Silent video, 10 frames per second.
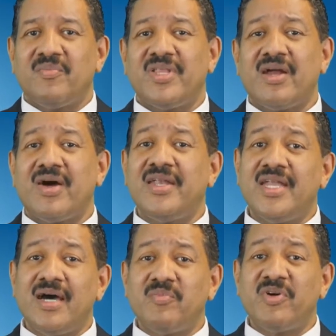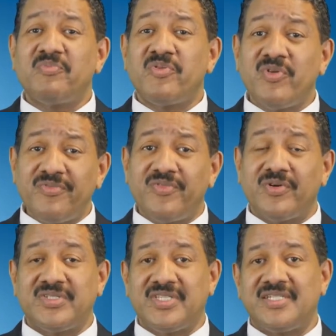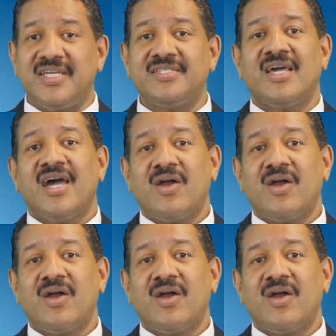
but there are a number of peripheral cities